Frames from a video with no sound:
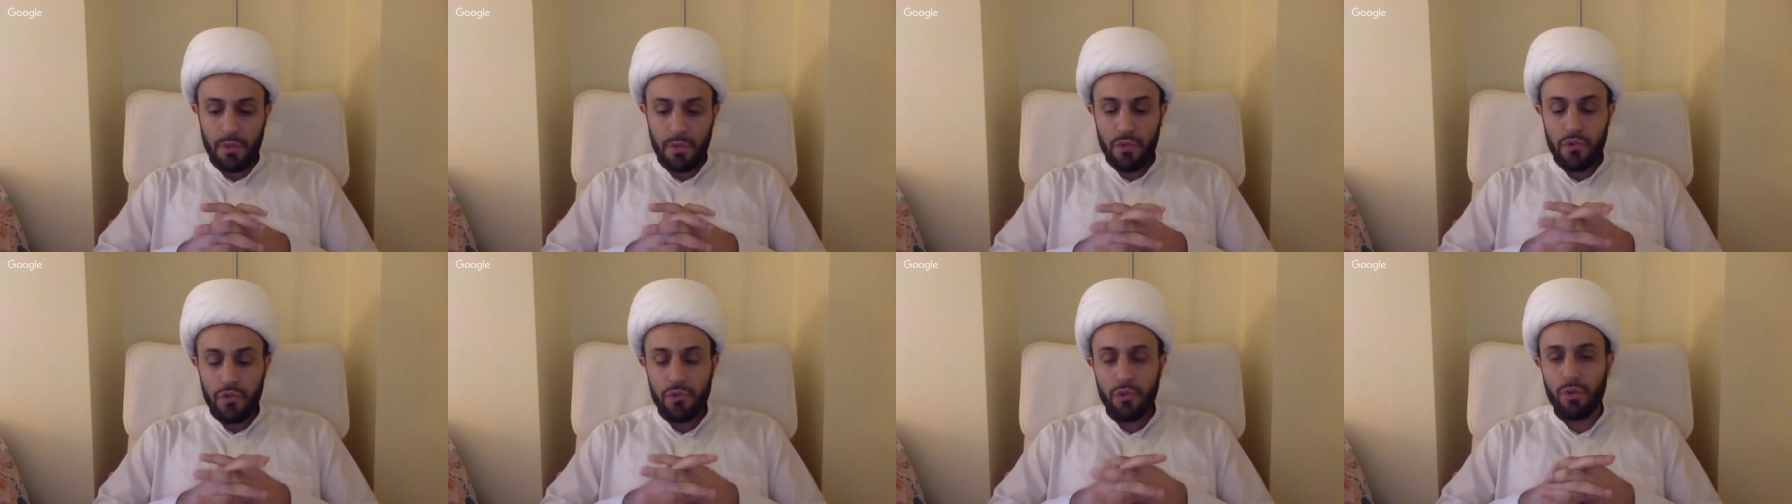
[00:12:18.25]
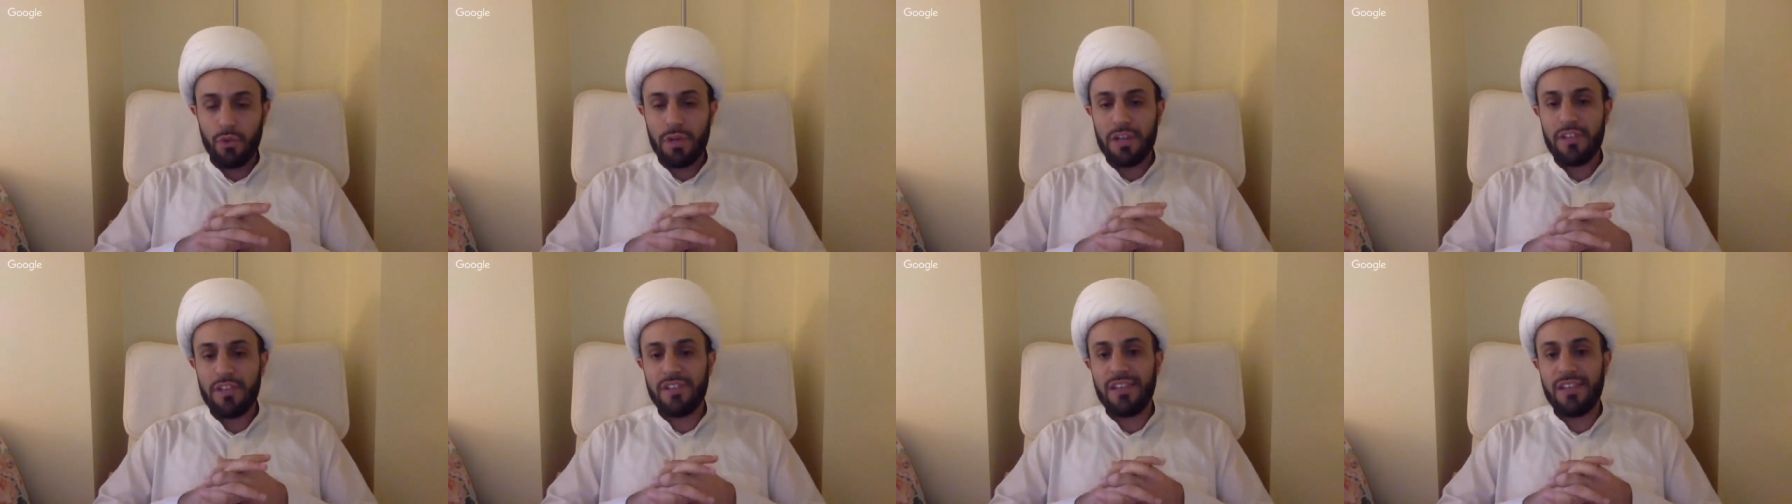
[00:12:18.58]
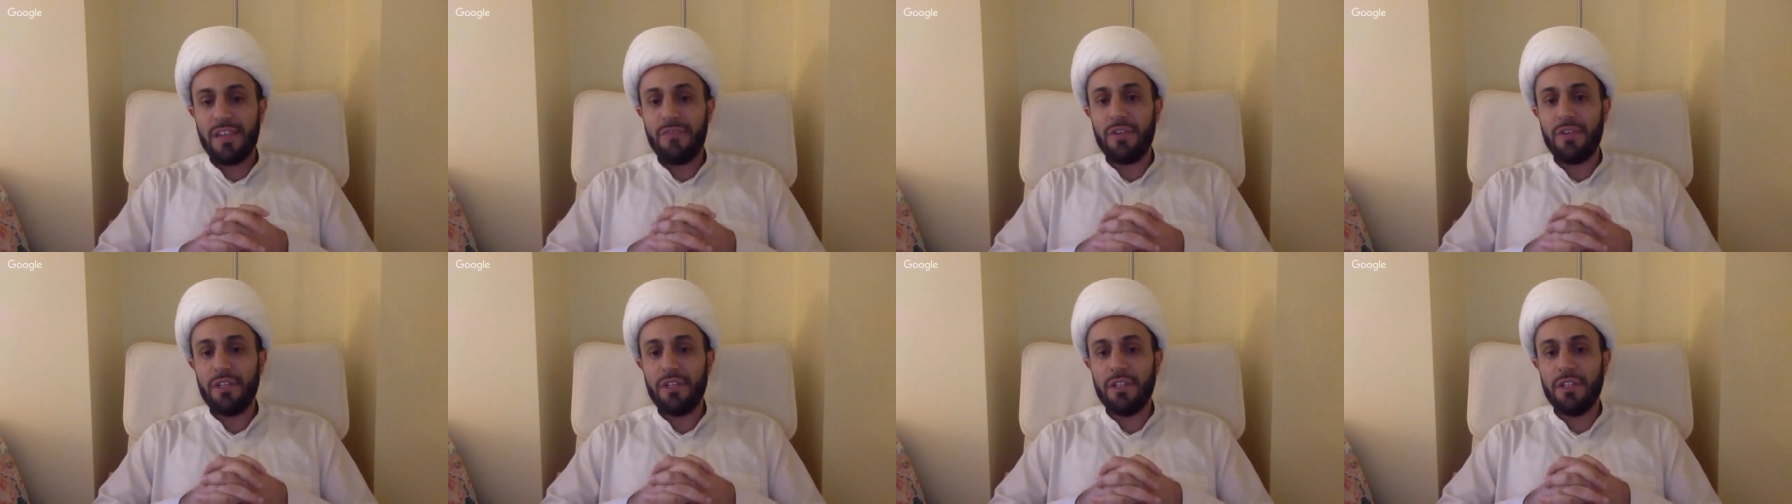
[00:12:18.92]
Surah
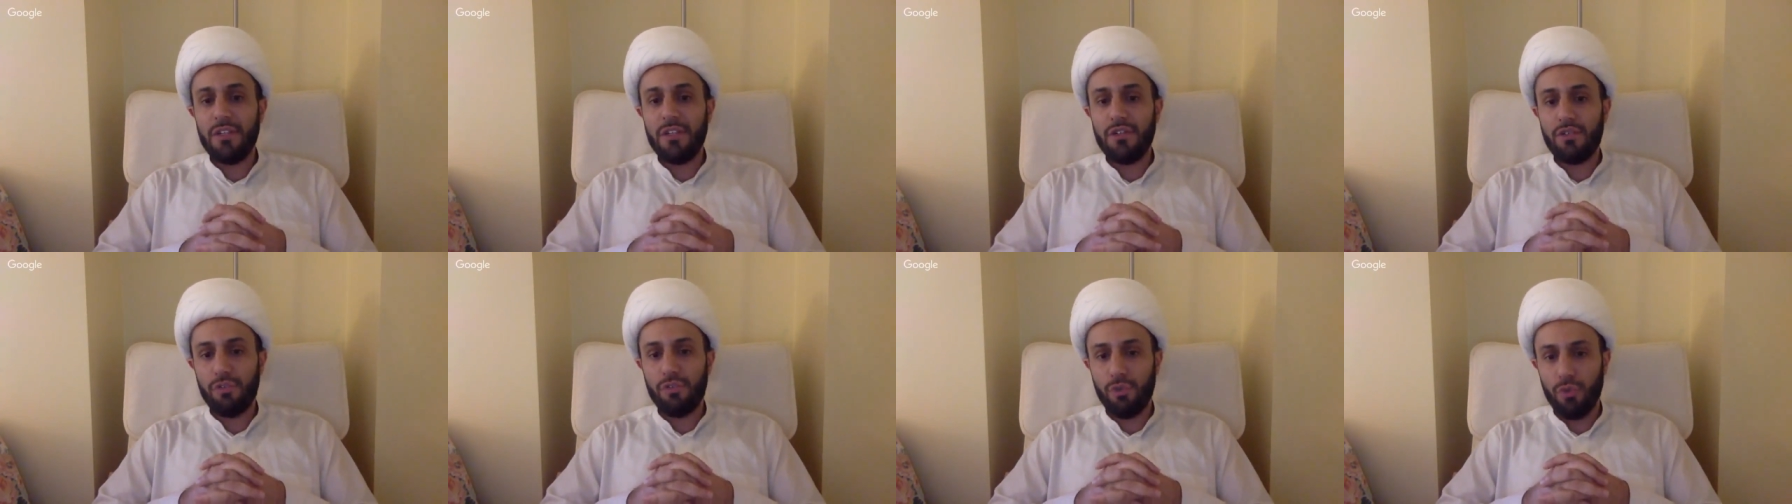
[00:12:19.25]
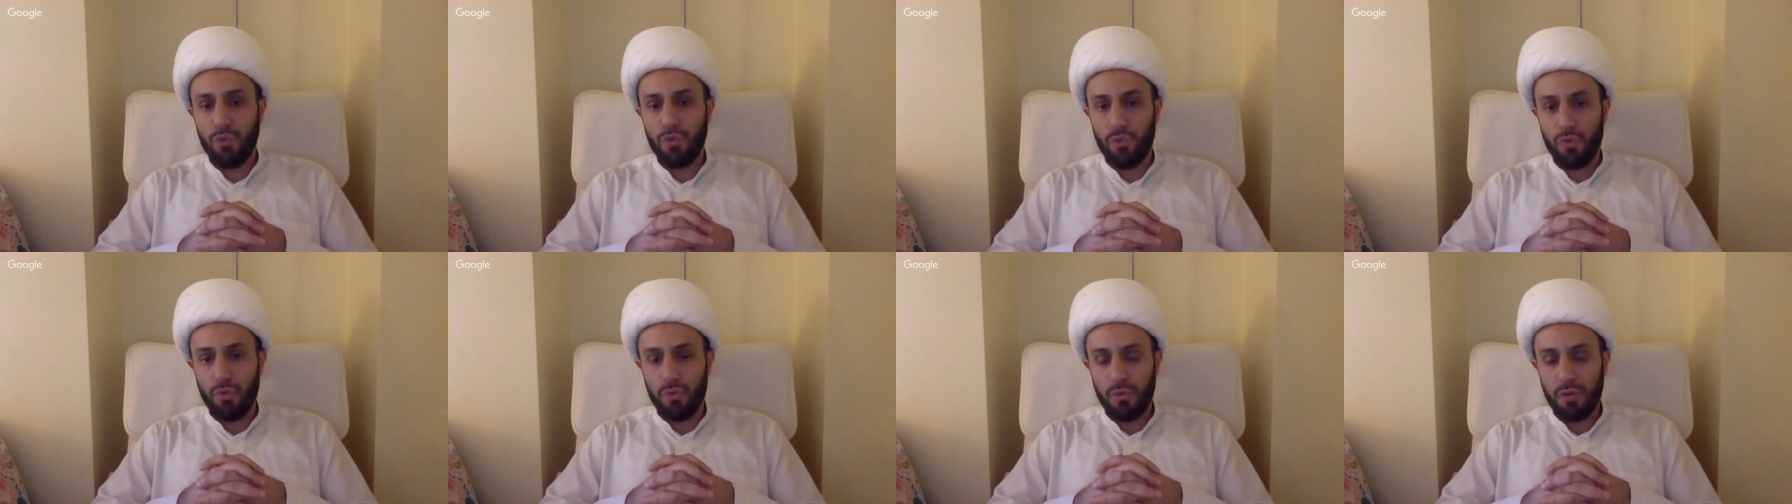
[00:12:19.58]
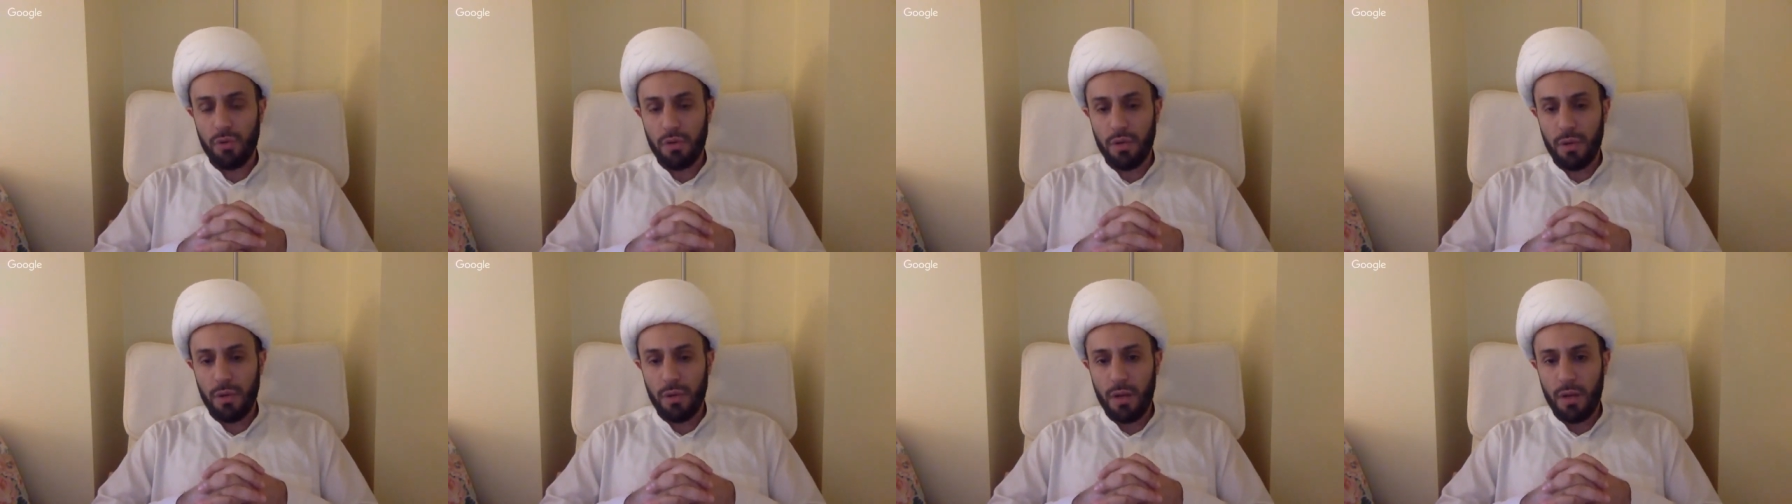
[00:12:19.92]
72
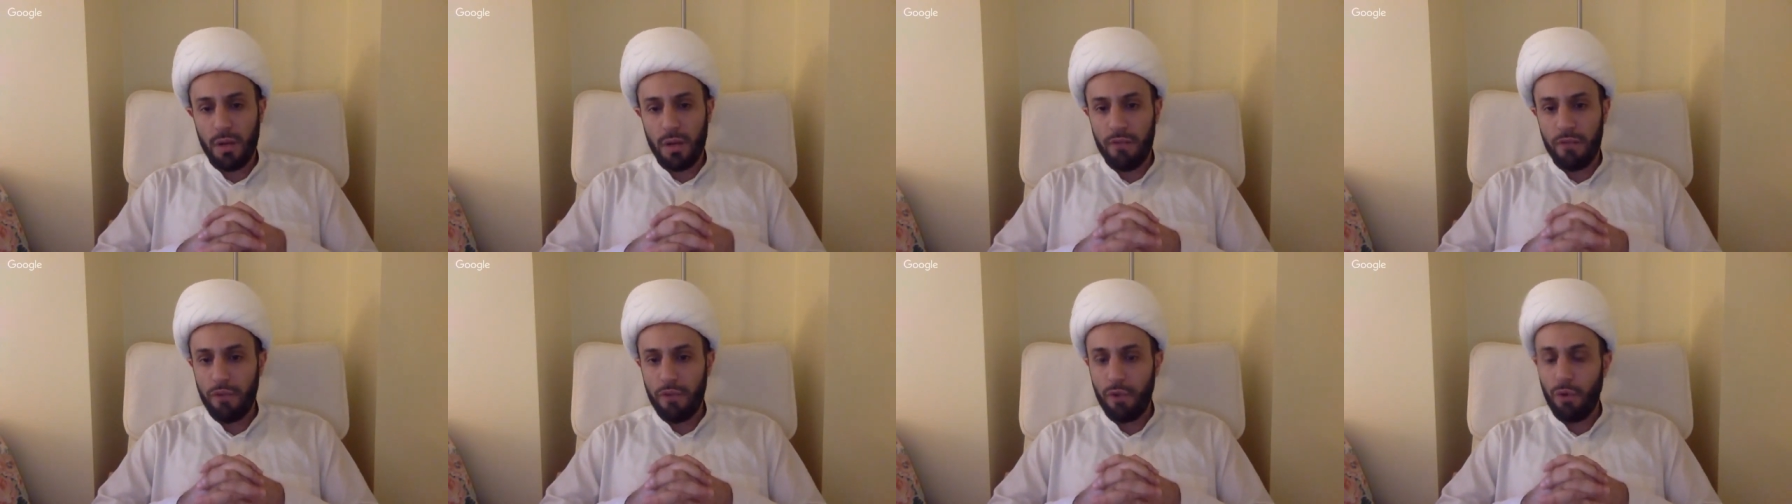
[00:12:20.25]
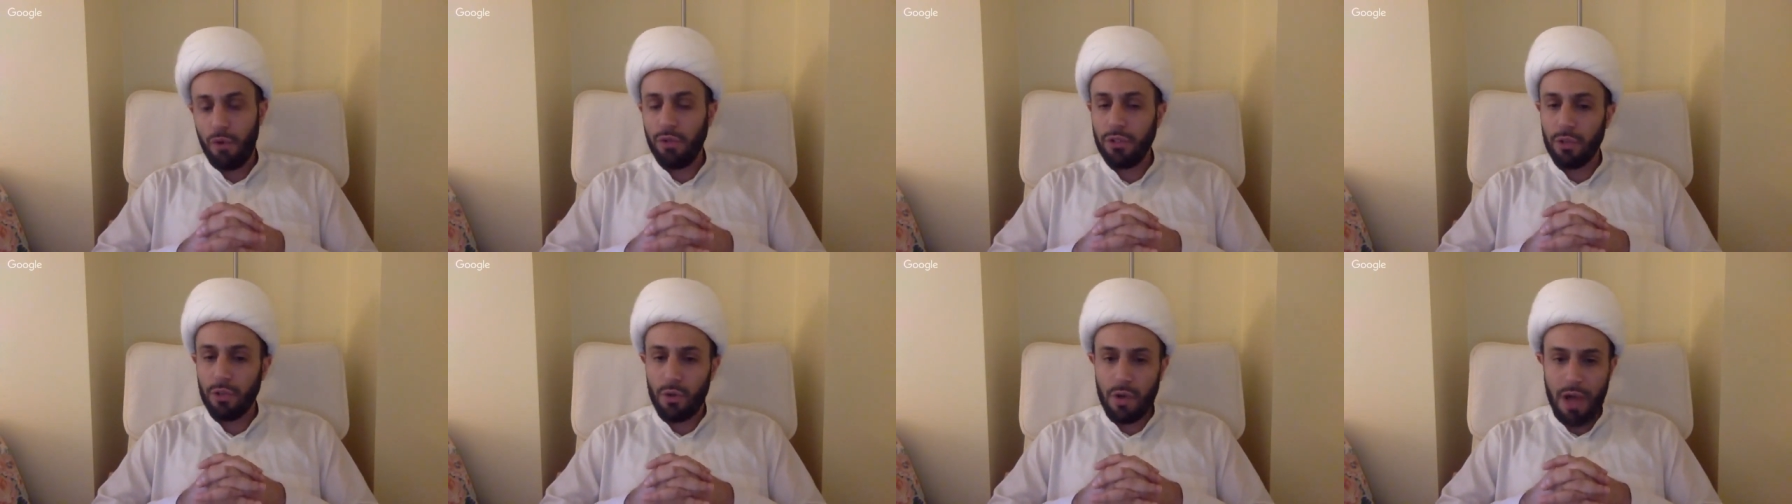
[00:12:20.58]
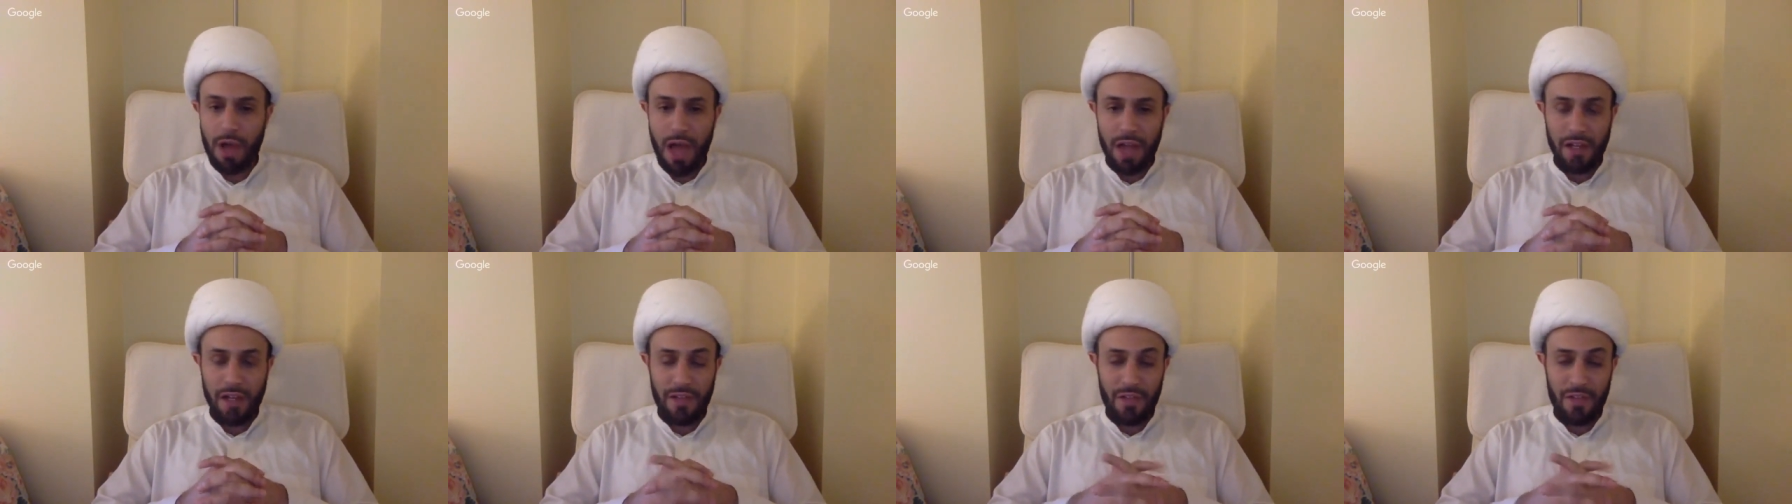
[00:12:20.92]
of the Holy
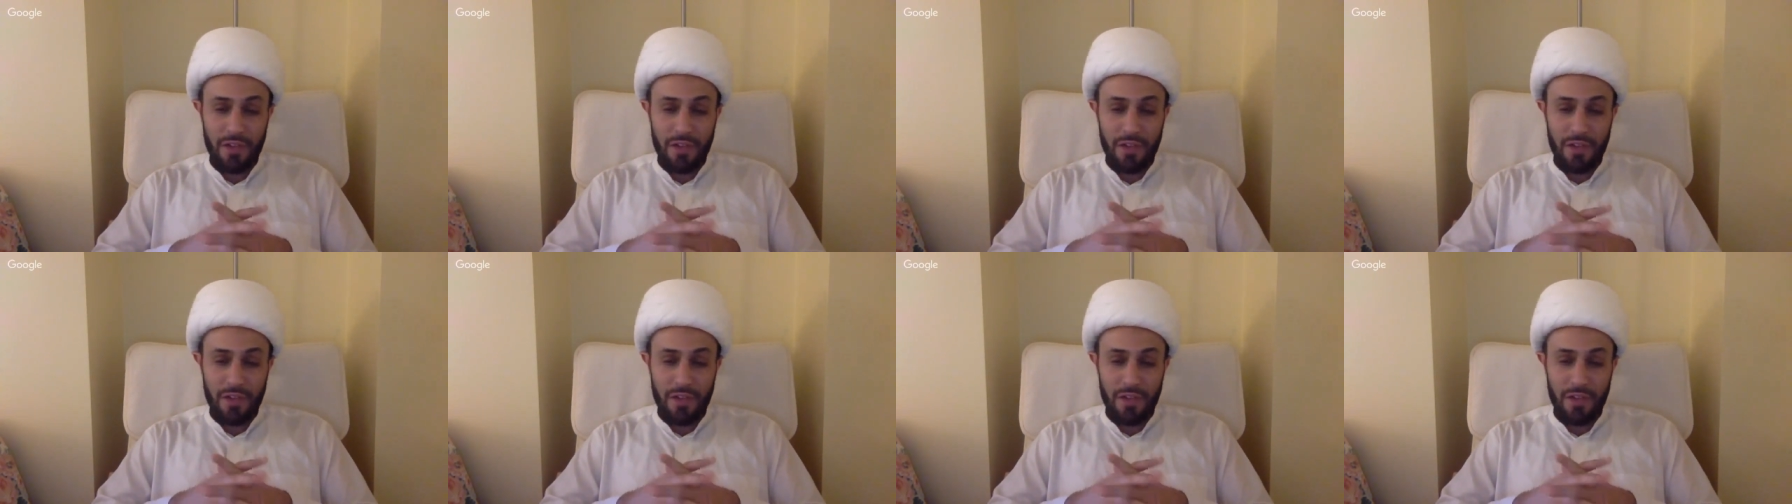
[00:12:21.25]
Quran,